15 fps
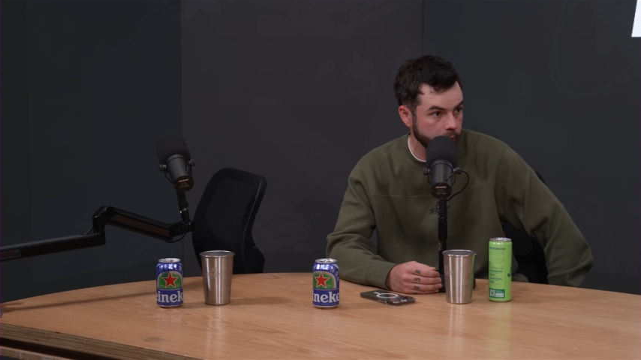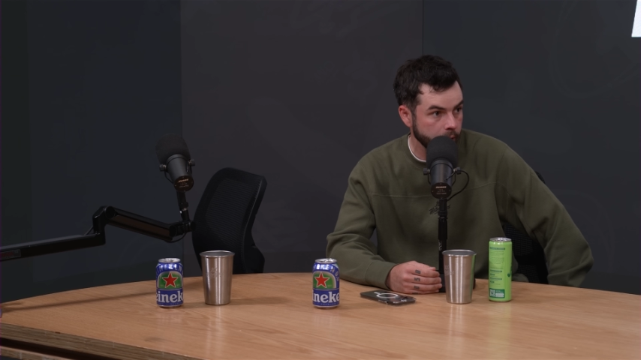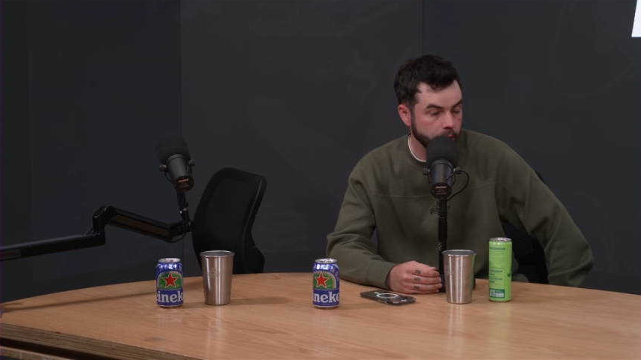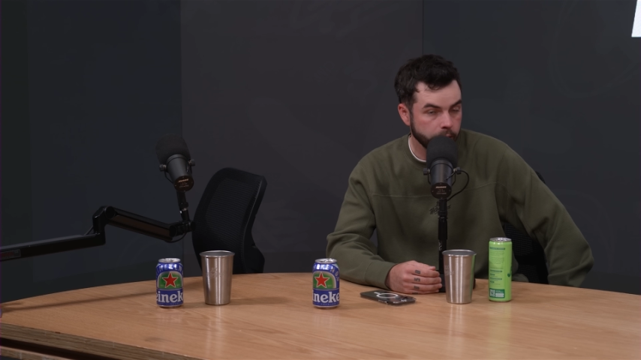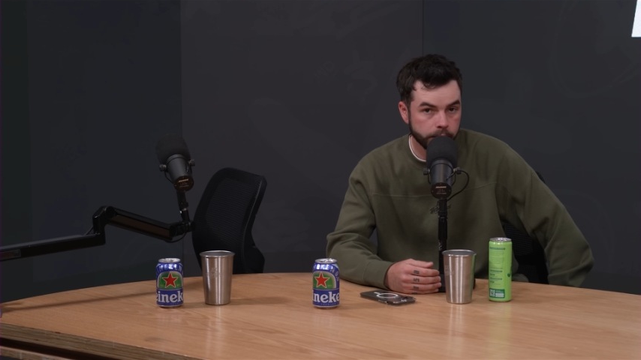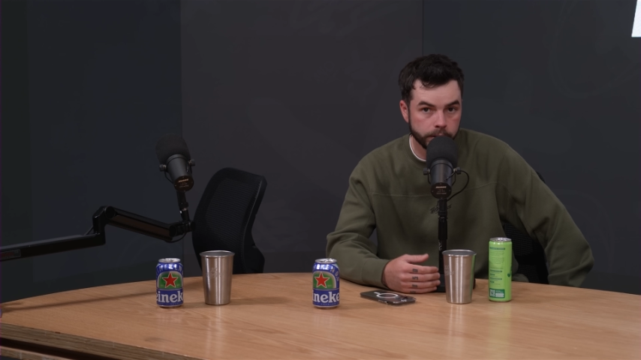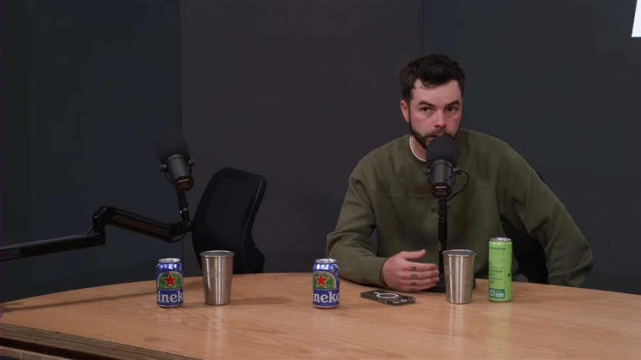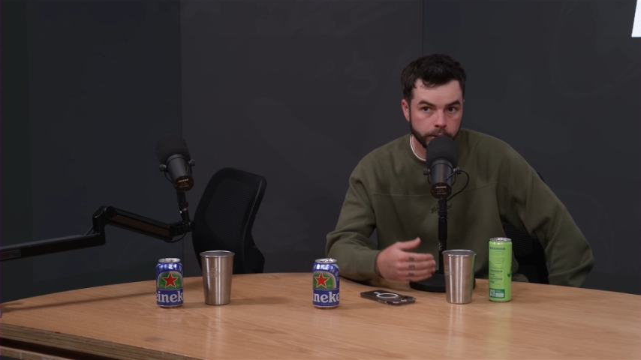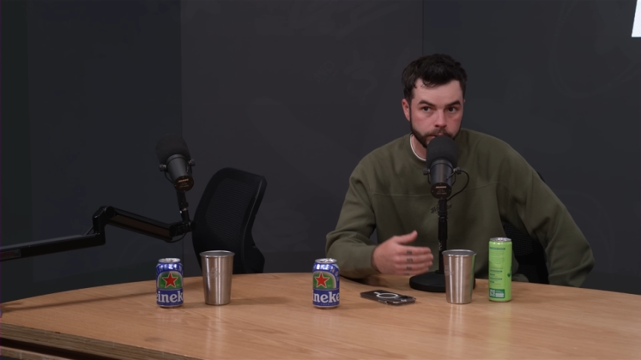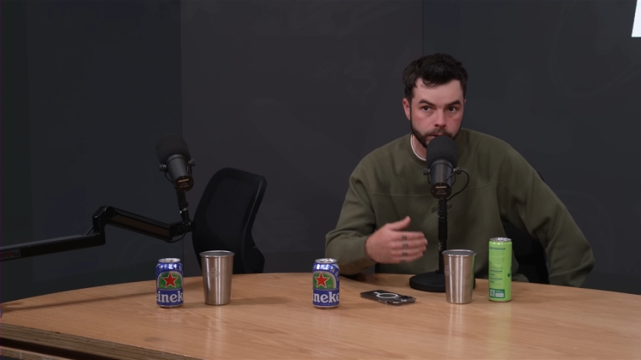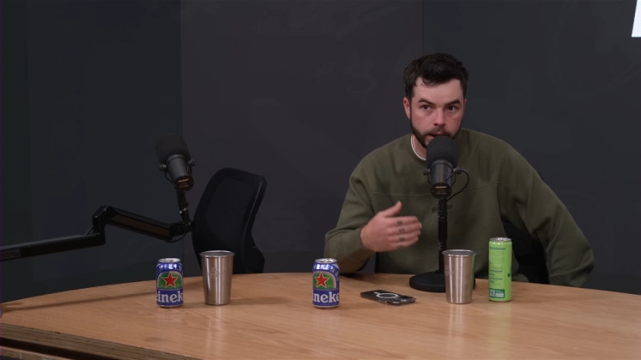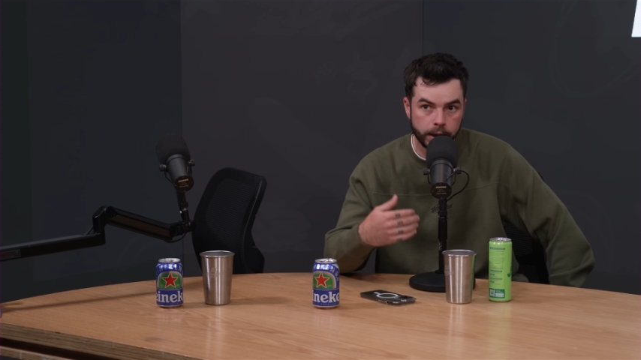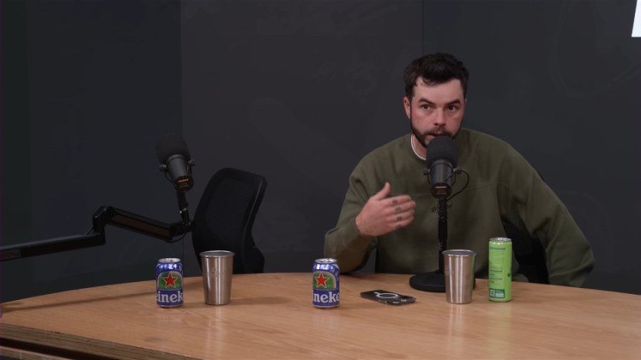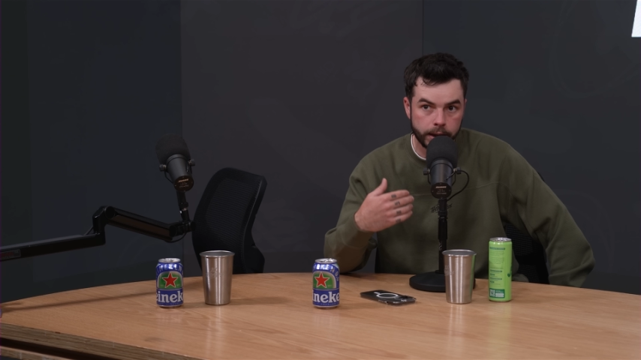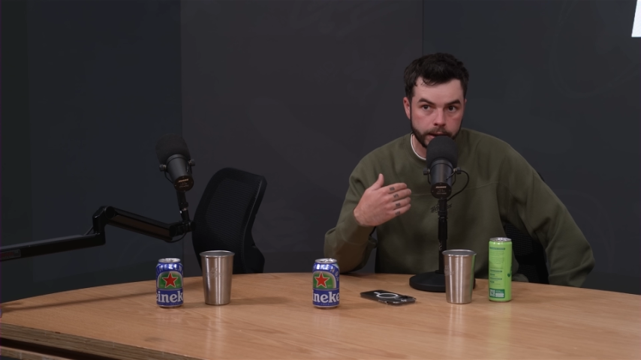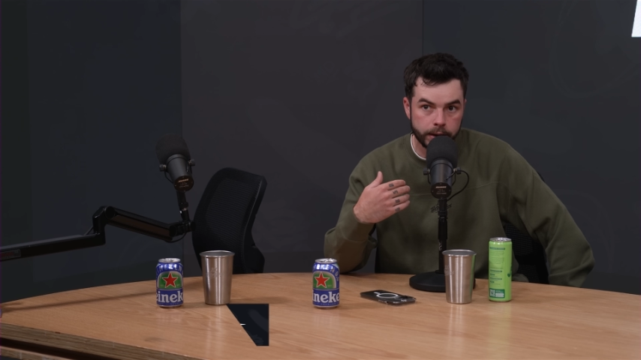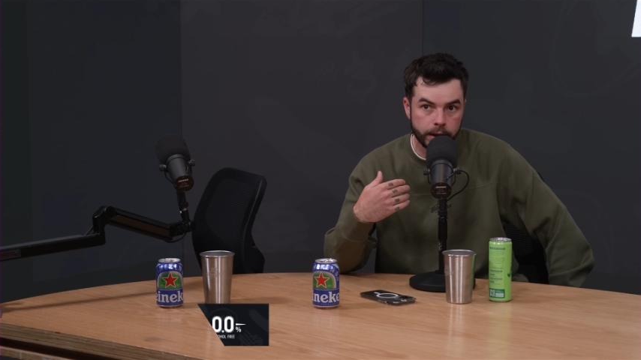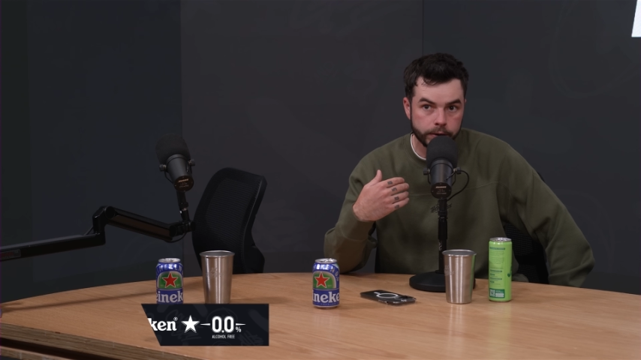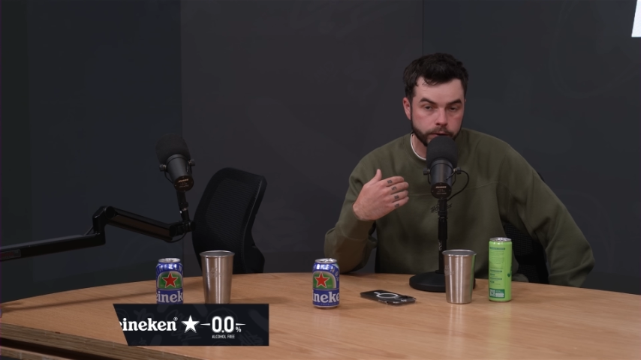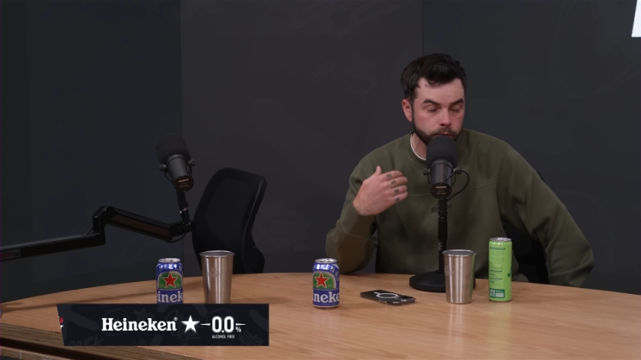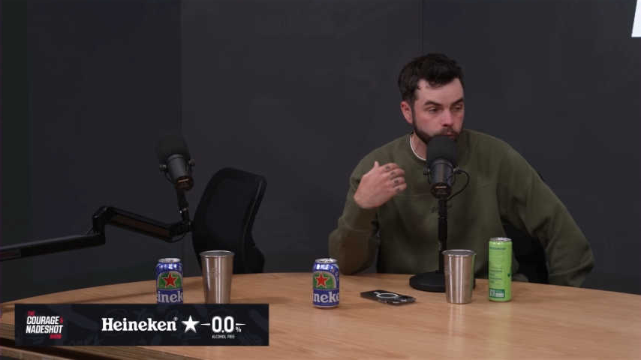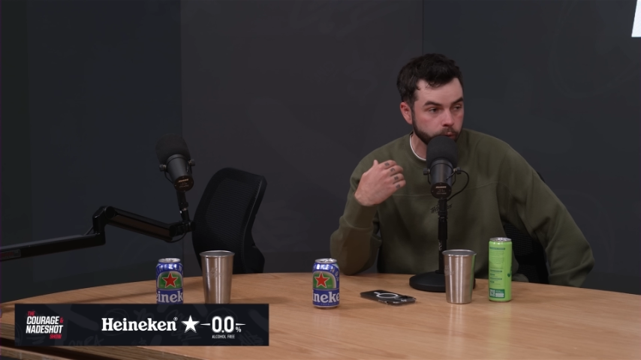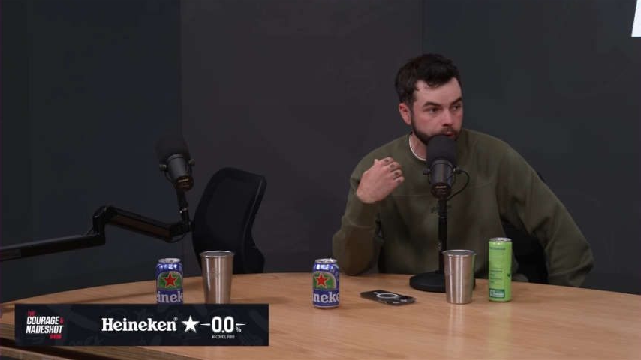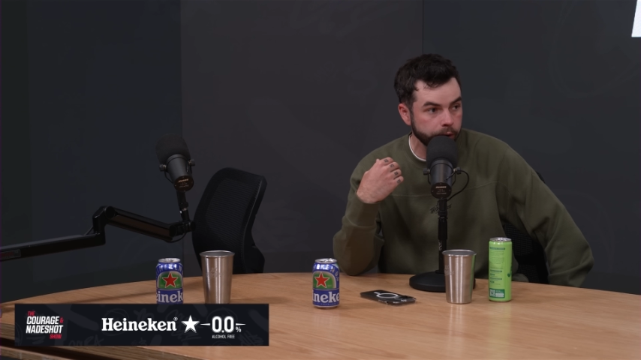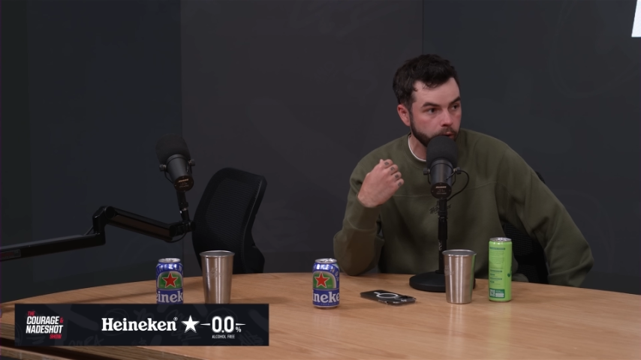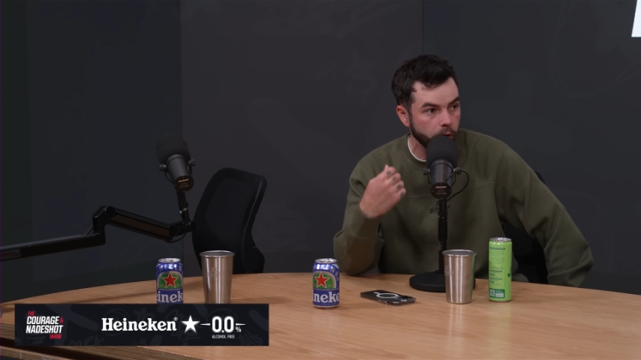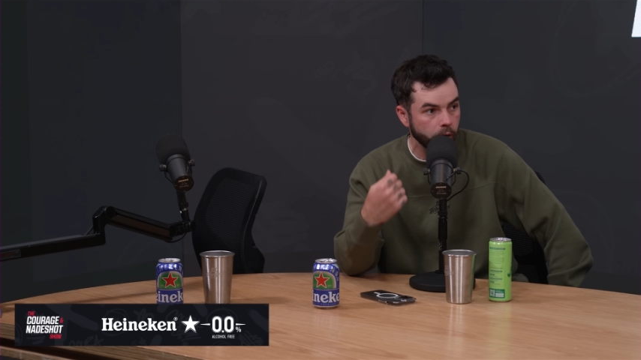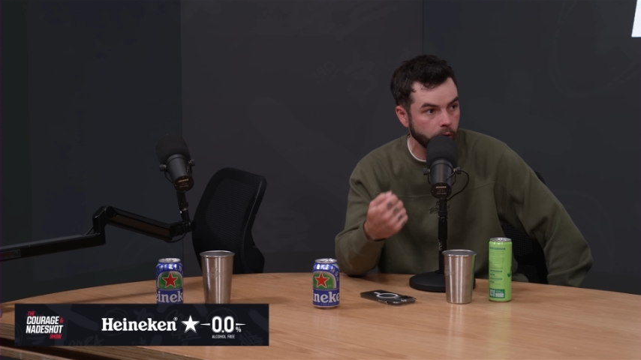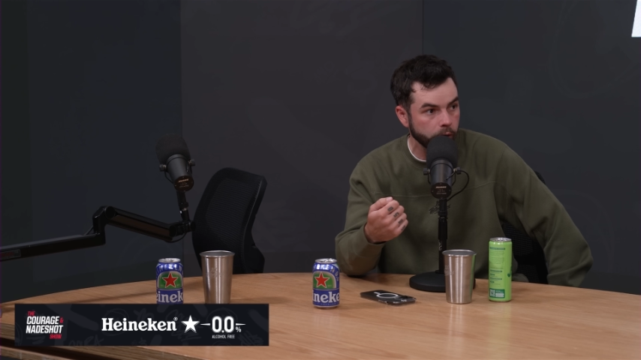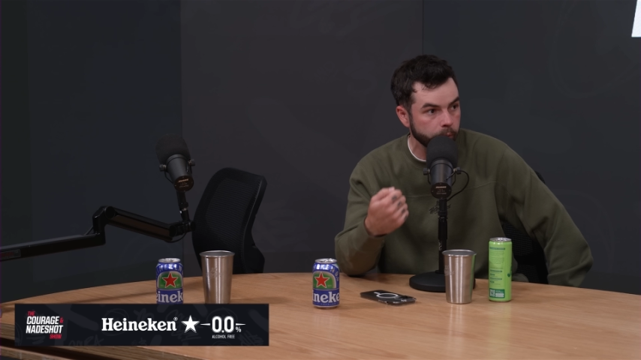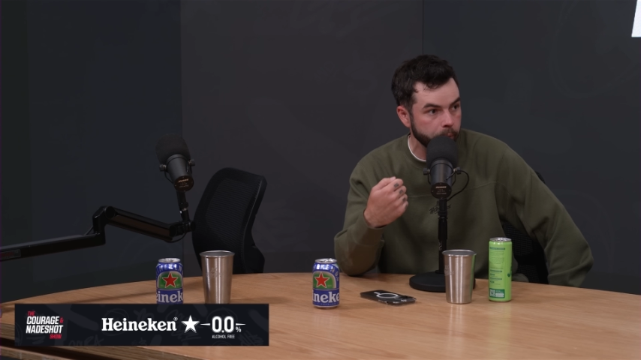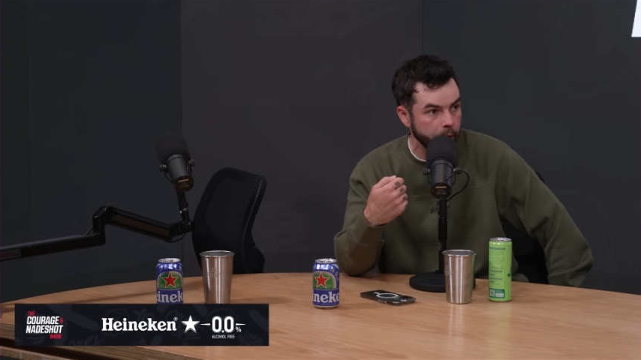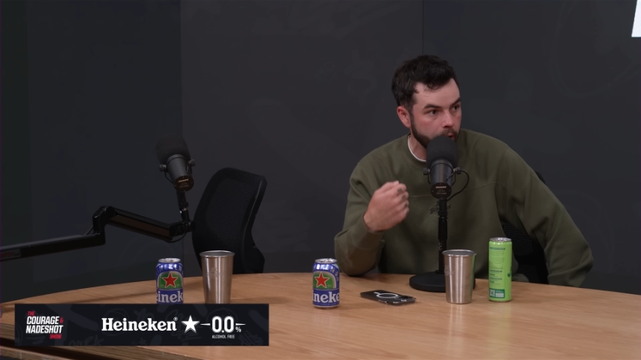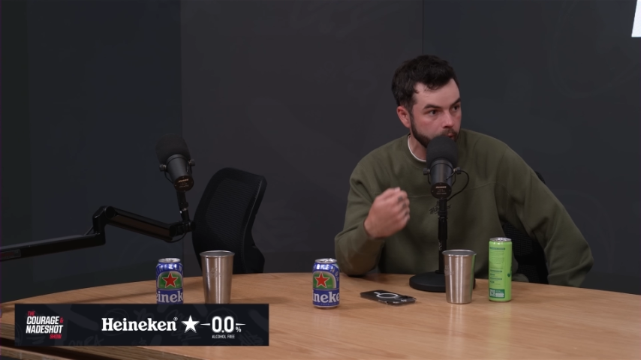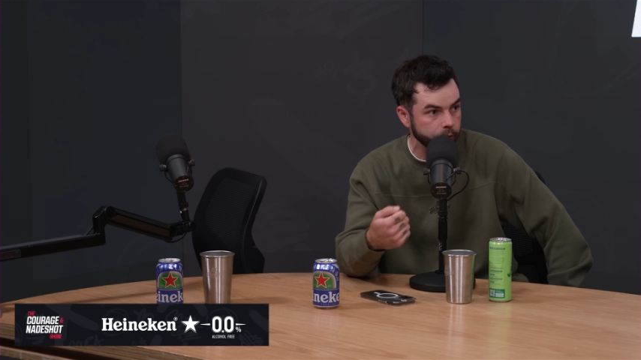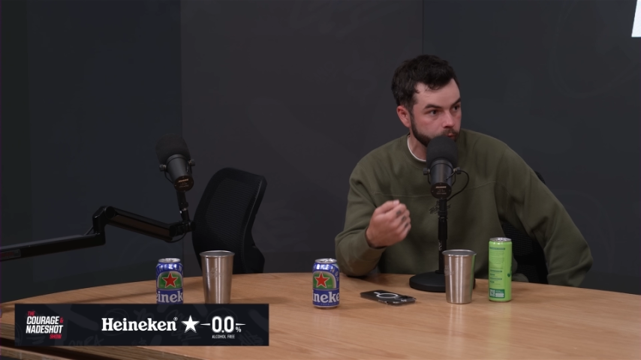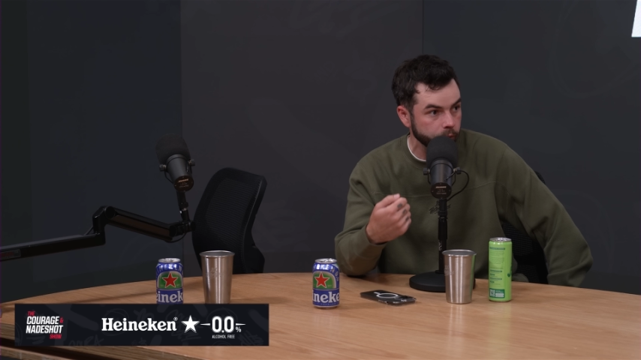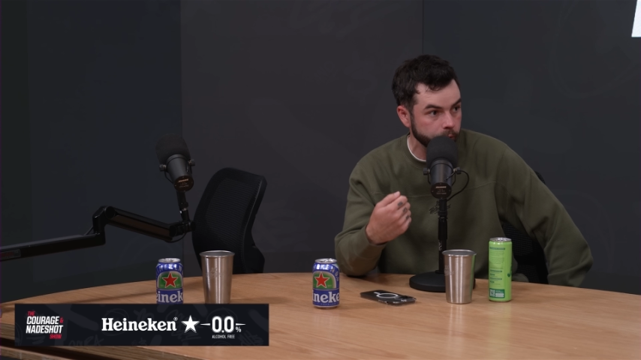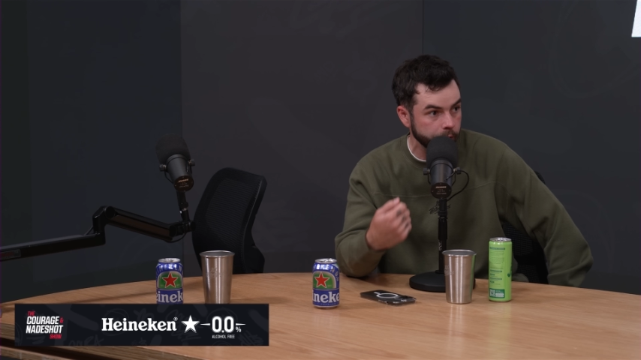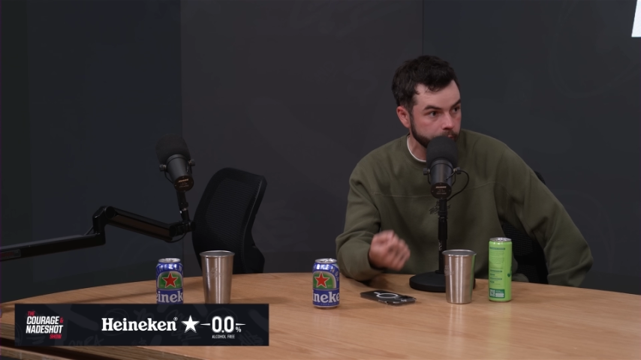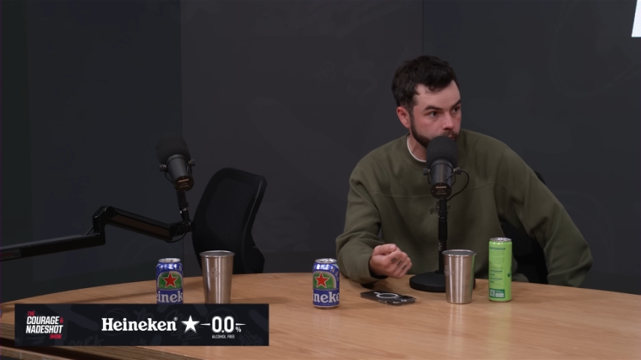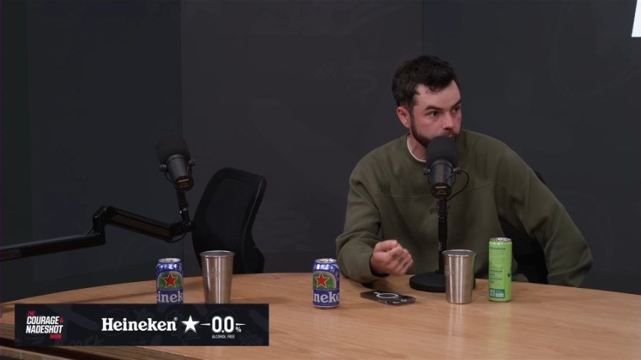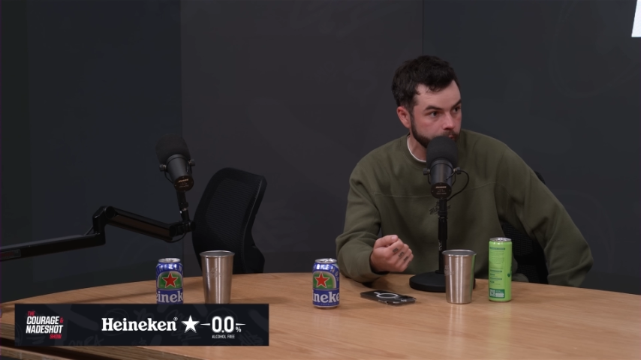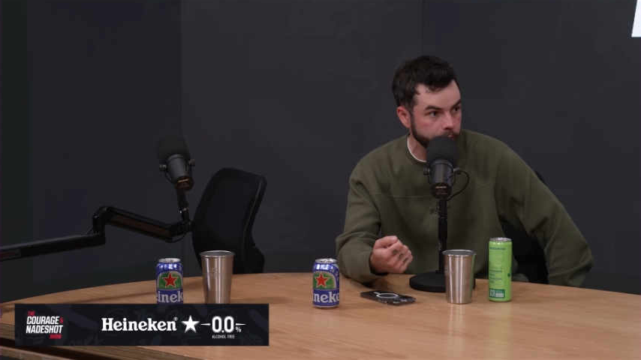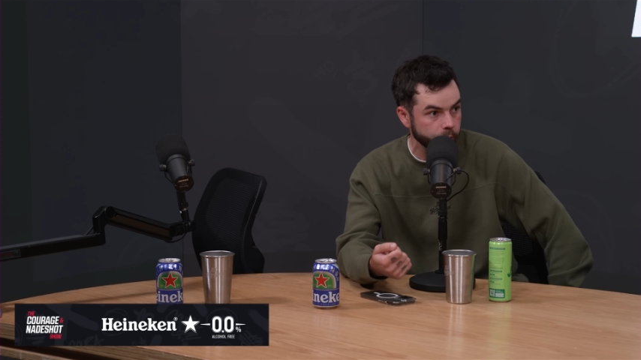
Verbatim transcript: You know, it's really all about delivery.